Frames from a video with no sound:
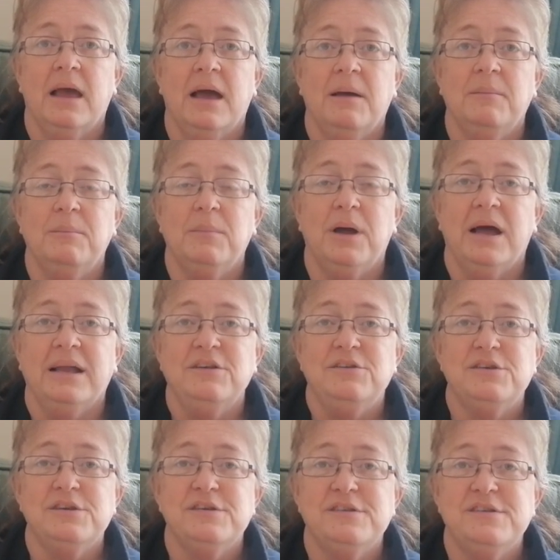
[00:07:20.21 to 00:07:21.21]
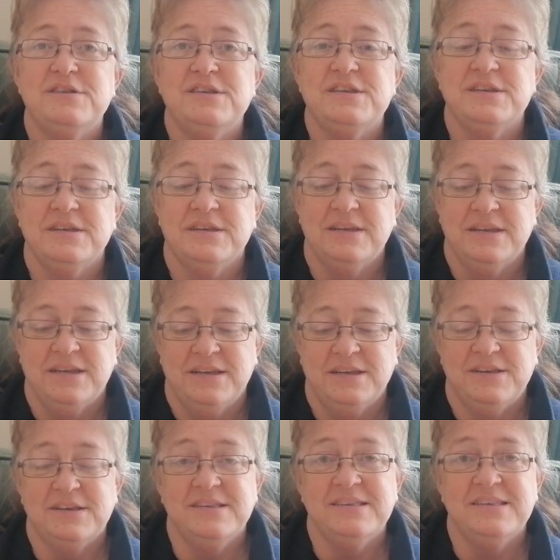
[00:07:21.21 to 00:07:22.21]
And just
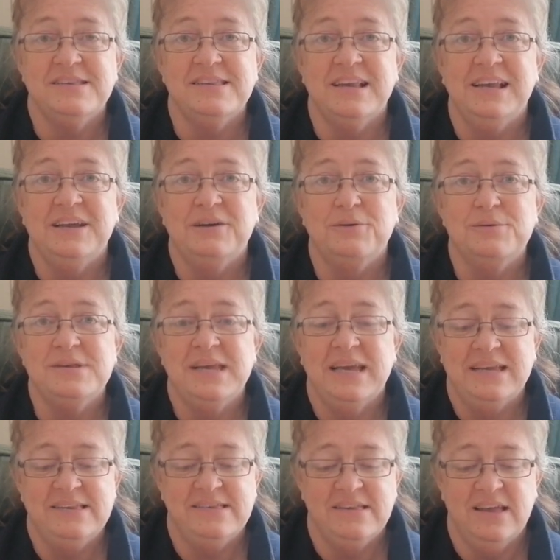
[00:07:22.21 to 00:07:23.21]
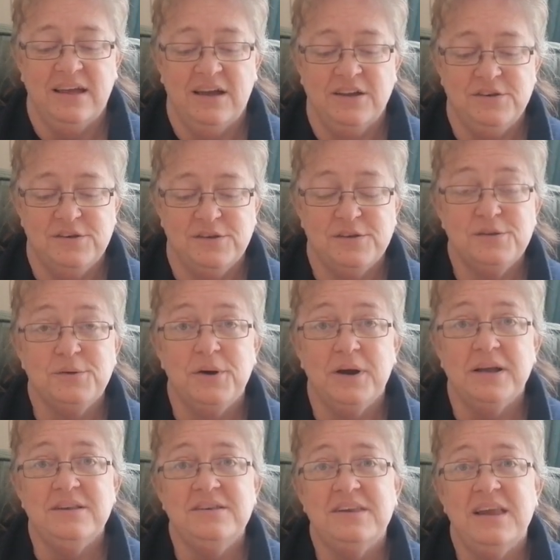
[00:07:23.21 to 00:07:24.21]
as a little taster, I just thought
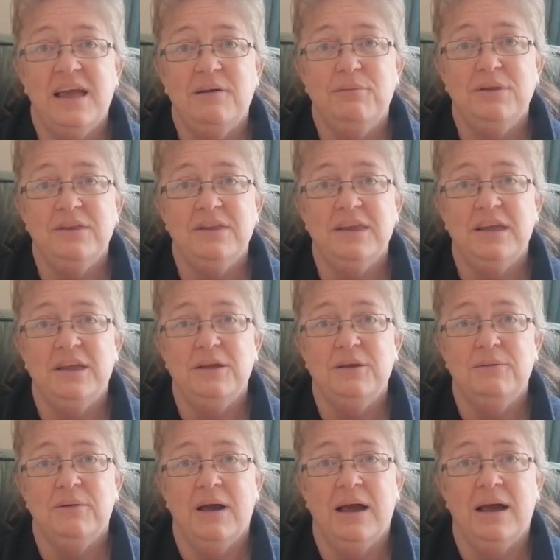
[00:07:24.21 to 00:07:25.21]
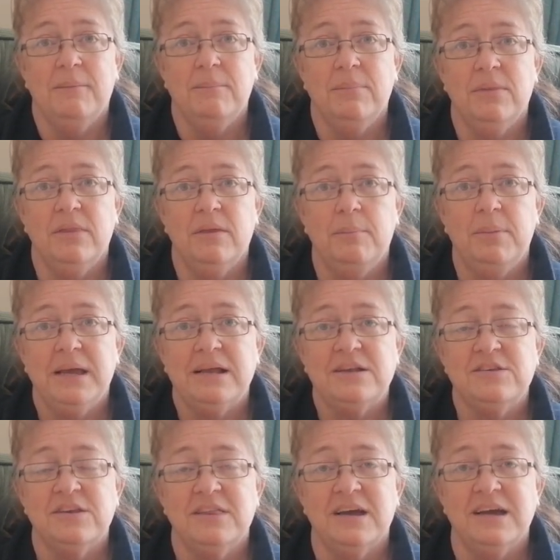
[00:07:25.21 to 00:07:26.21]
I'd share with you the
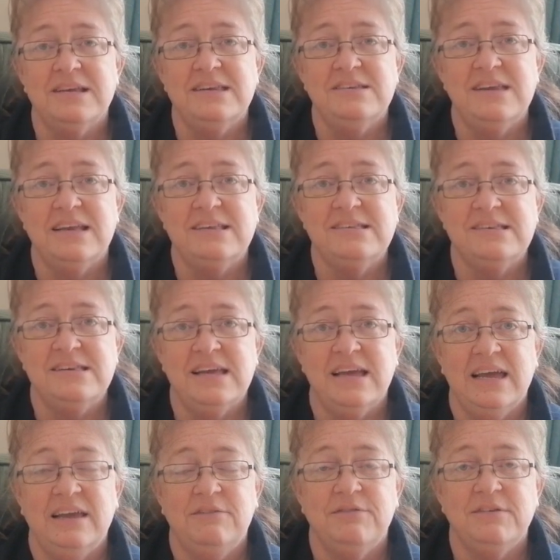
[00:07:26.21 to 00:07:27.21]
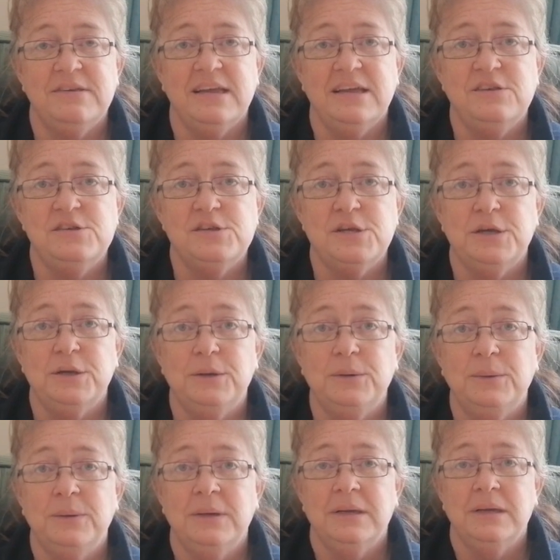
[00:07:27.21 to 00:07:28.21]
picture that I did yesterday for day
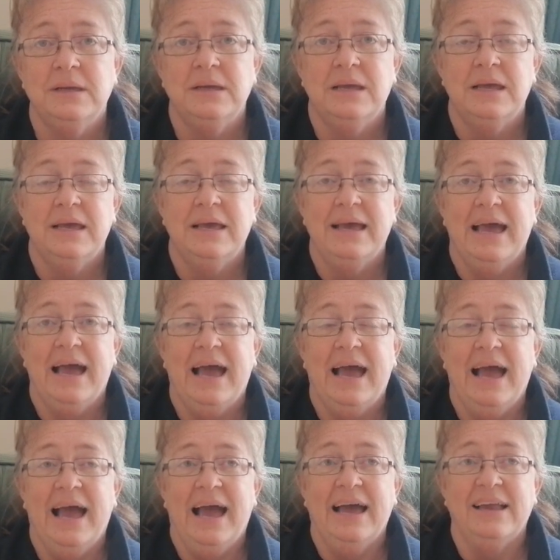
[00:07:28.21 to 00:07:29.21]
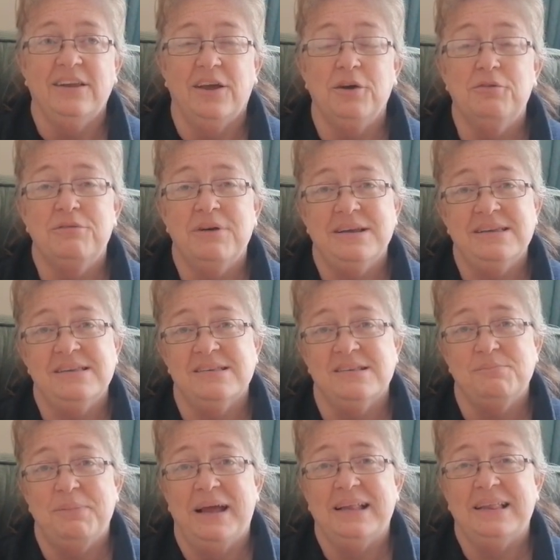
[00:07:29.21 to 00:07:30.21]
2. And I already
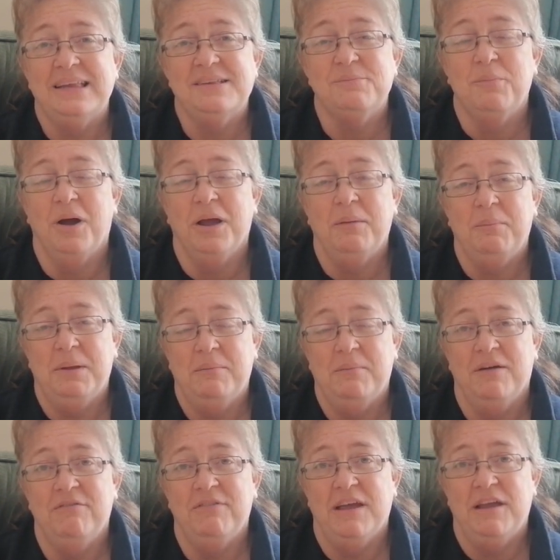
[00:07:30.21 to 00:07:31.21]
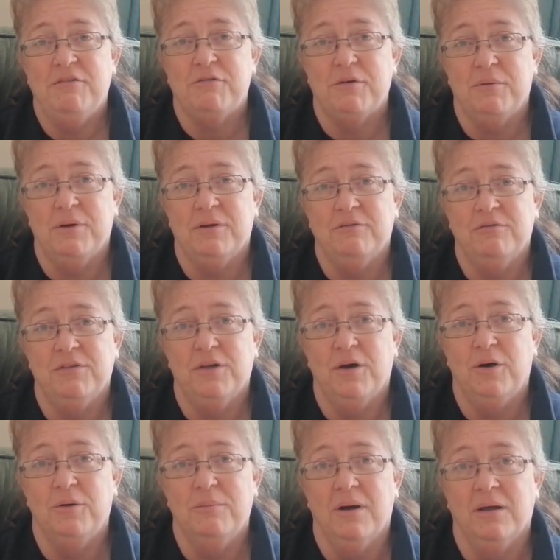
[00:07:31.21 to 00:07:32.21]
suspect this might be my favourite one for the
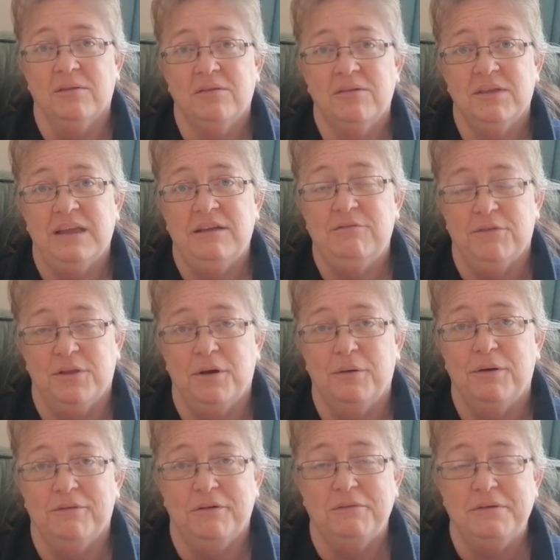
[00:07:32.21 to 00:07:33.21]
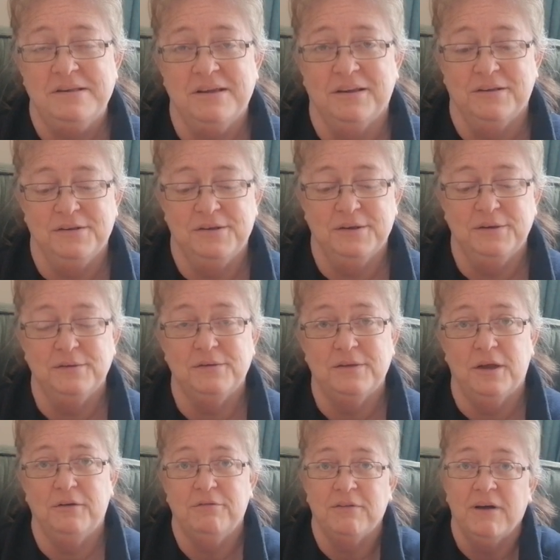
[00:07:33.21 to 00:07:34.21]
whole month, even though I've only done 2
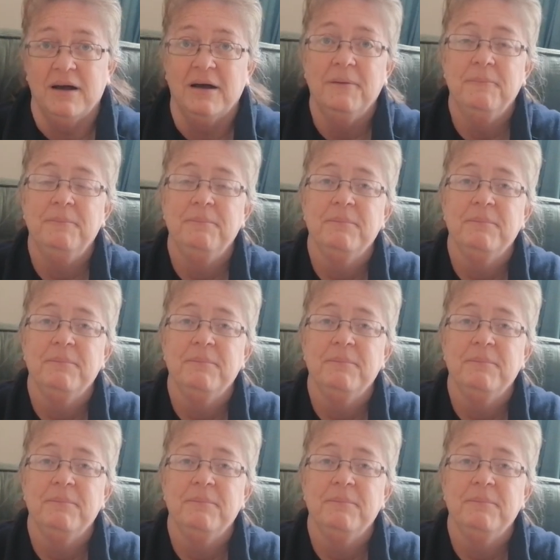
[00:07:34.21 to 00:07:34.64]
so far.